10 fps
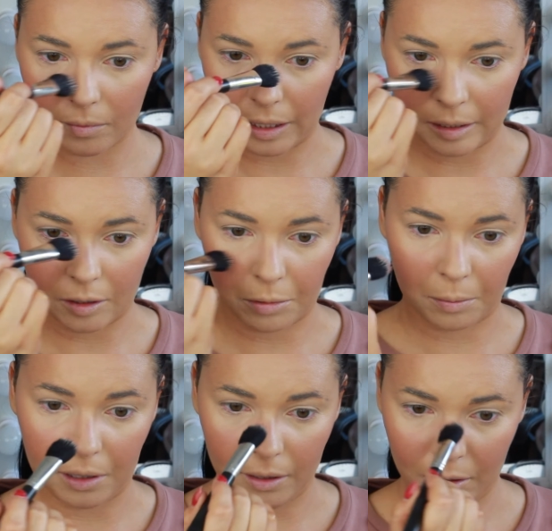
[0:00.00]
I just
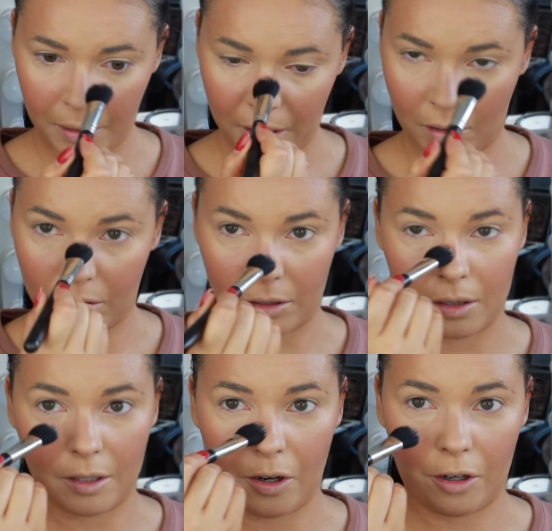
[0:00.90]
pop a little bit across
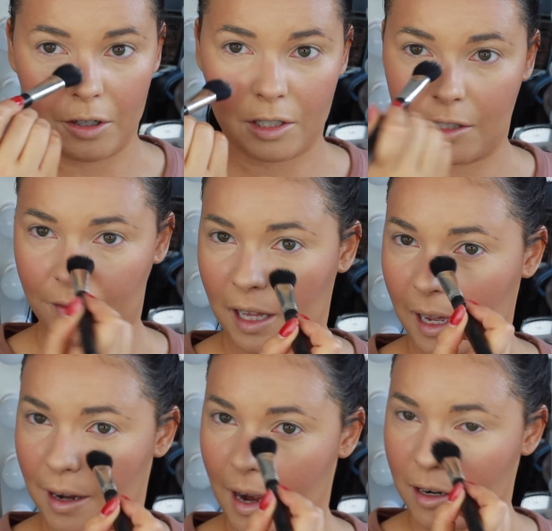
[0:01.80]
the nose just for
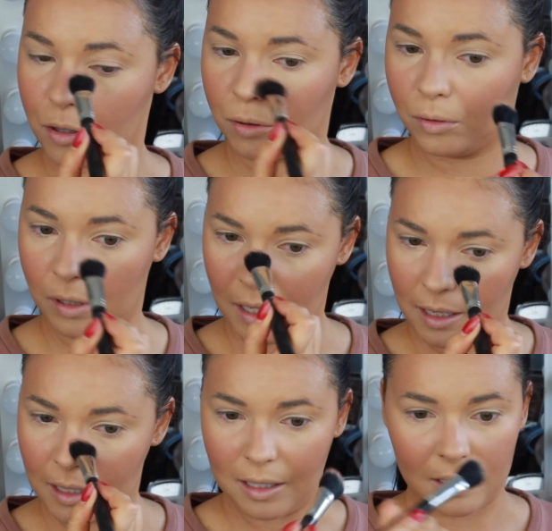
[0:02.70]
that natural
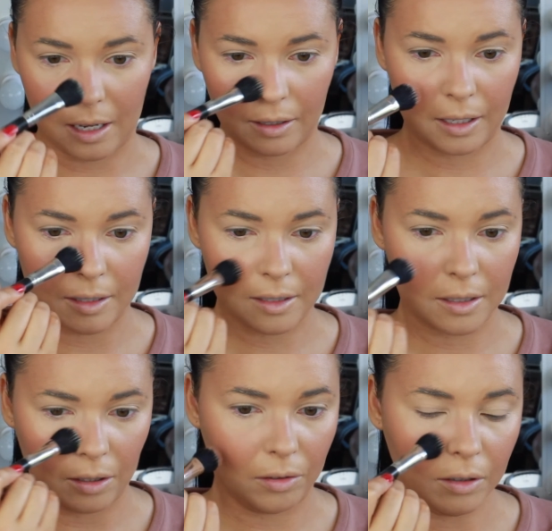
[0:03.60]

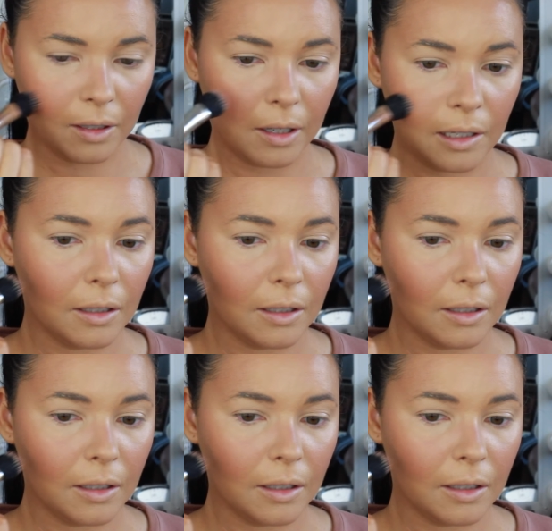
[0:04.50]
sun-kissed look.